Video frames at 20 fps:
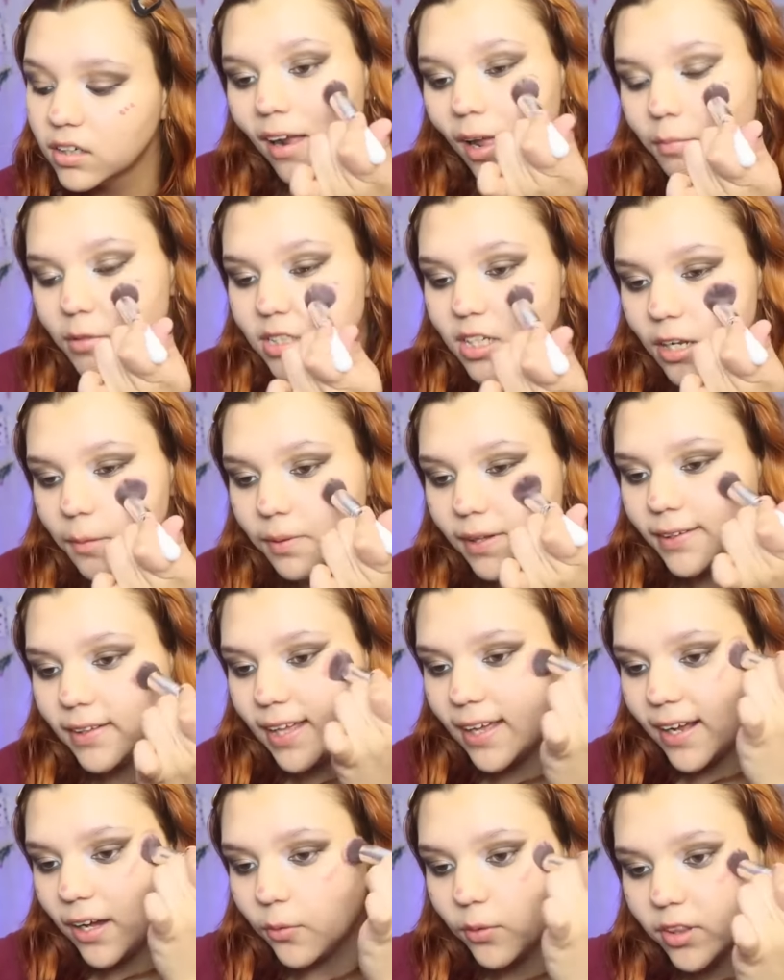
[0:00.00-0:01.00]
I'm just gonna blend
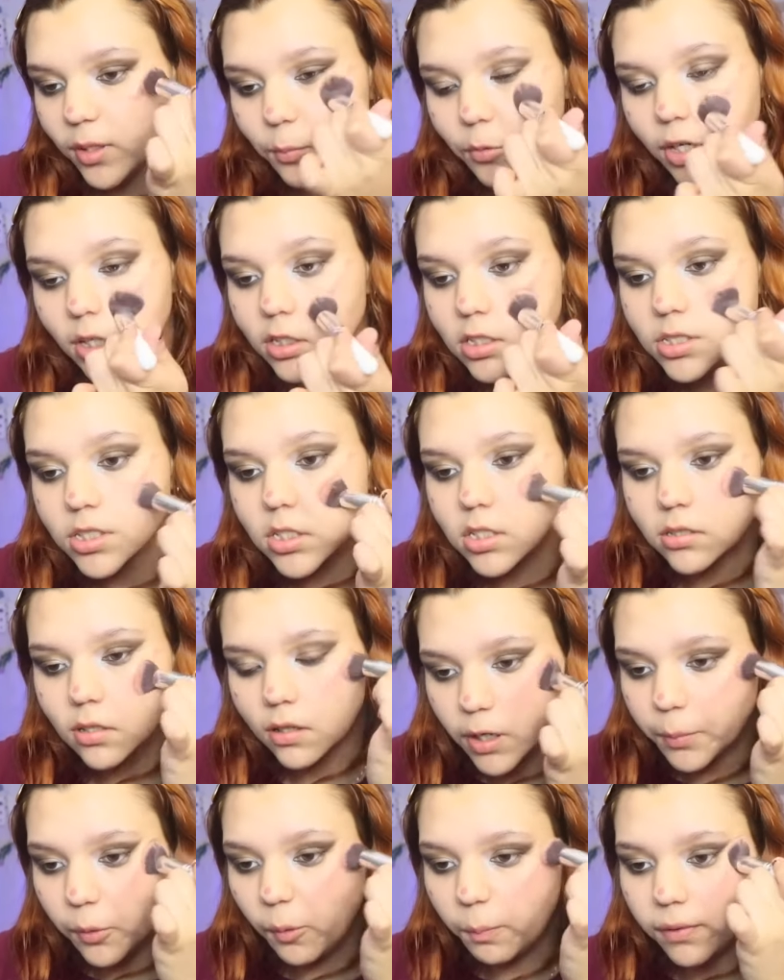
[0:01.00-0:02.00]
that out with the brush.
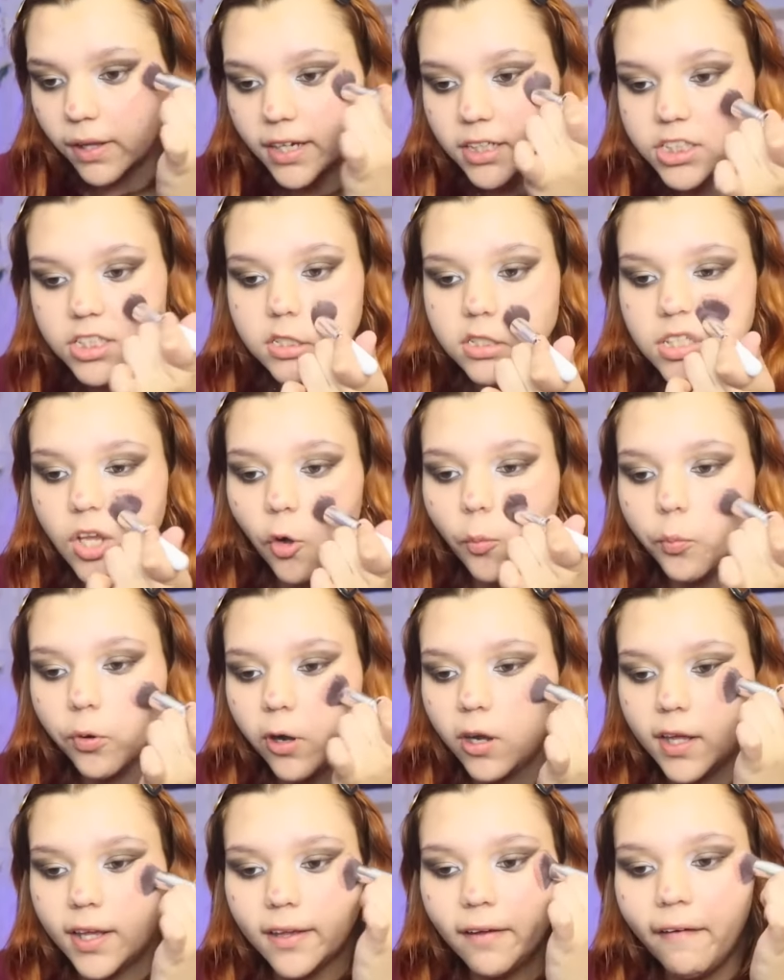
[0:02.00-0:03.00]
Purple blush is so
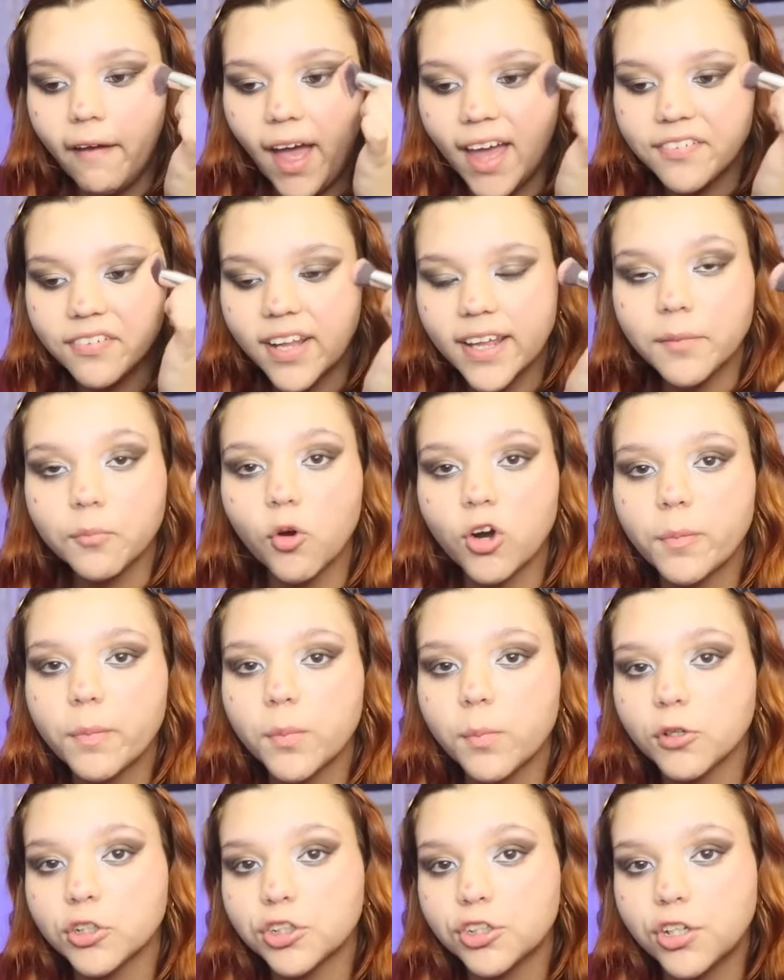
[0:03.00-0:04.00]
pretty. I feel like more
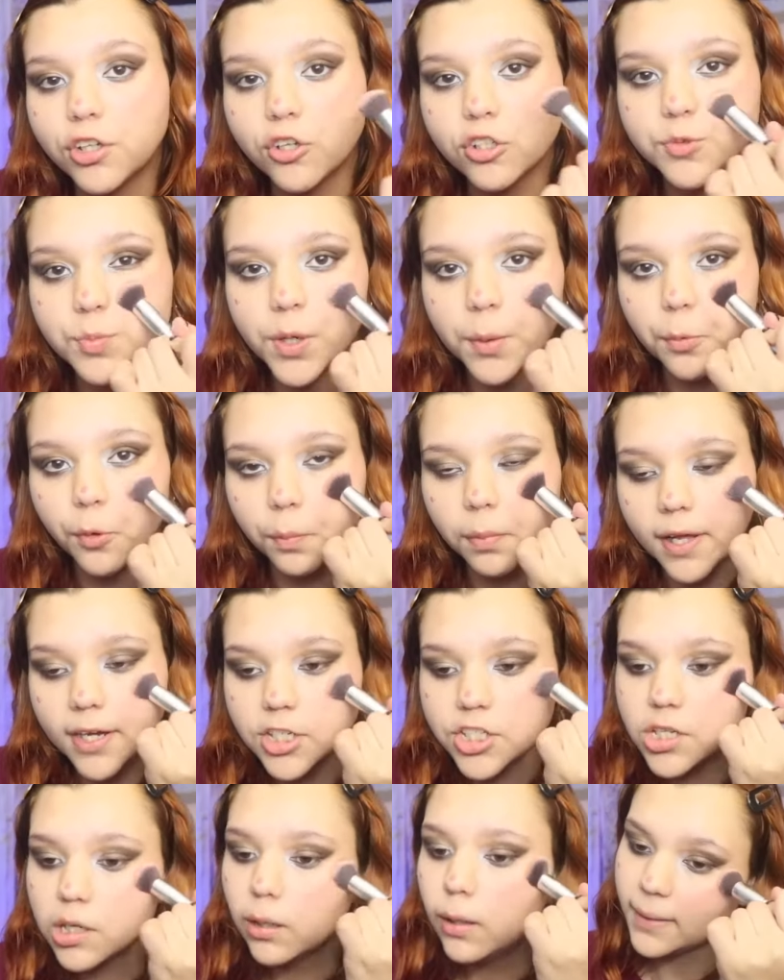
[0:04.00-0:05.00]
people should use purple
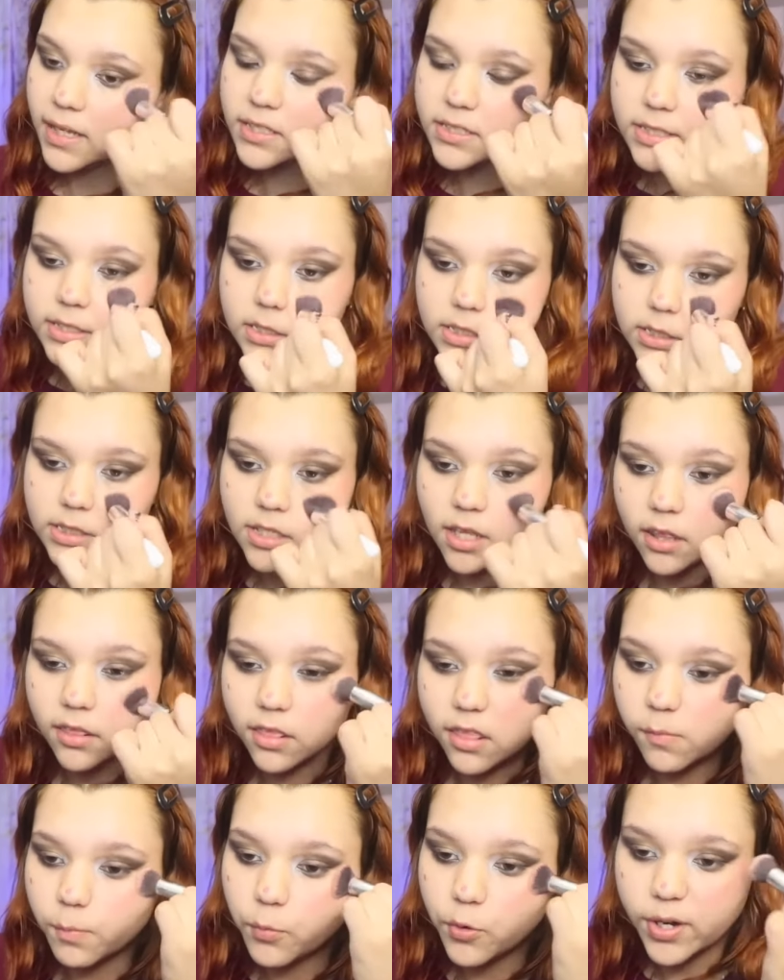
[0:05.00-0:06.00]
blush because it's
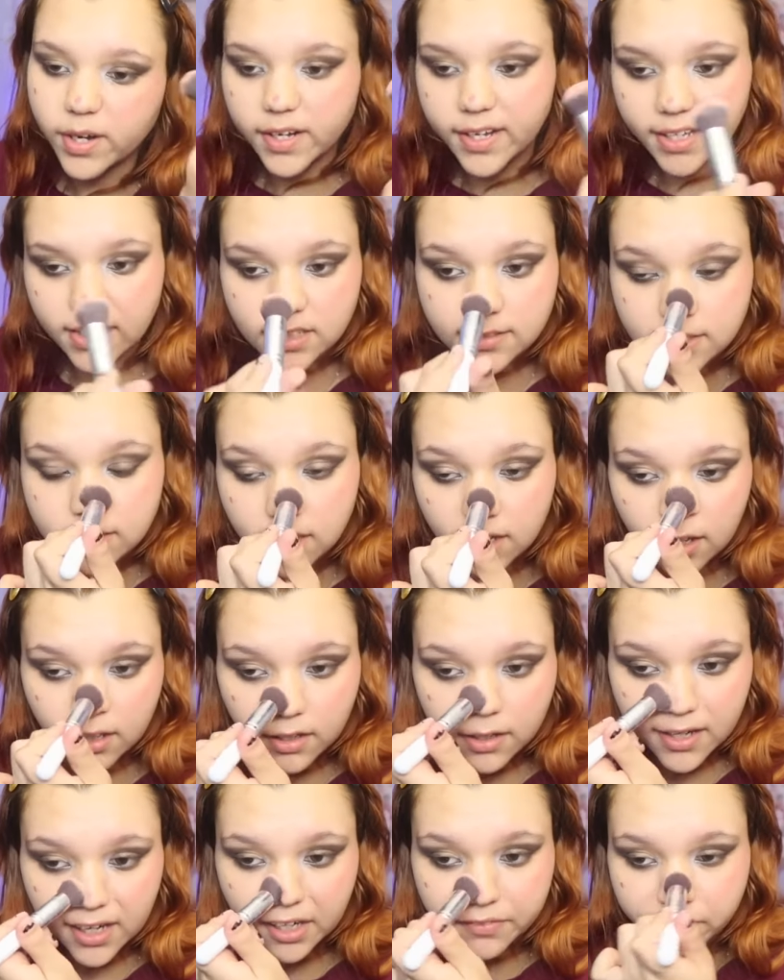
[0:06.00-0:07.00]
the prettiest
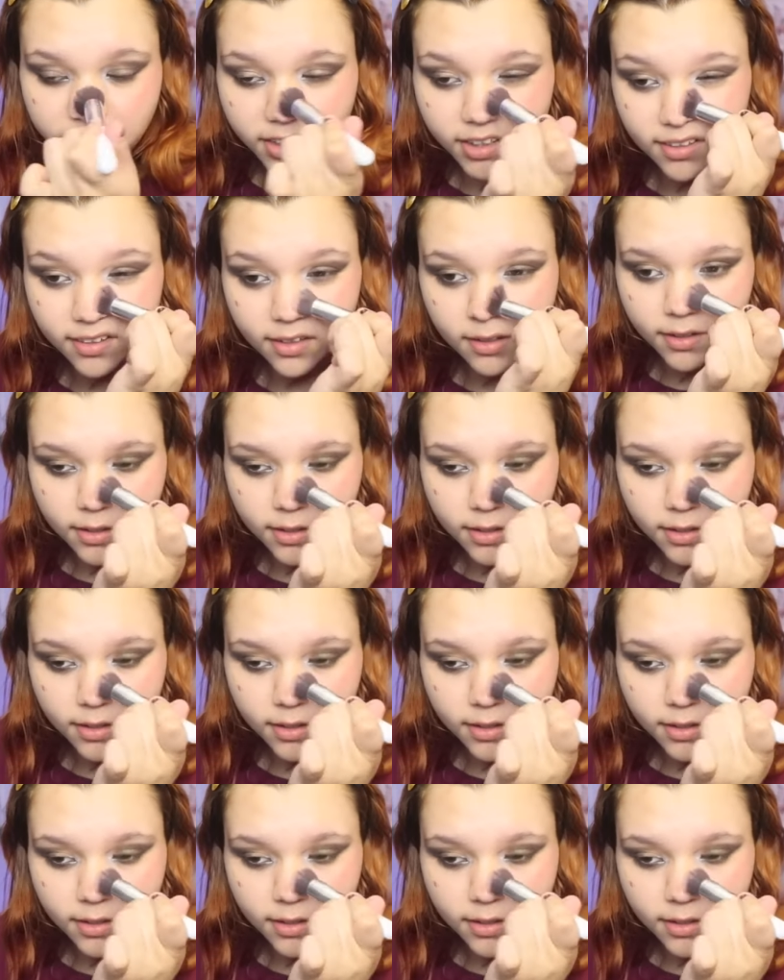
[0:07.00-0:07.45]
color ever.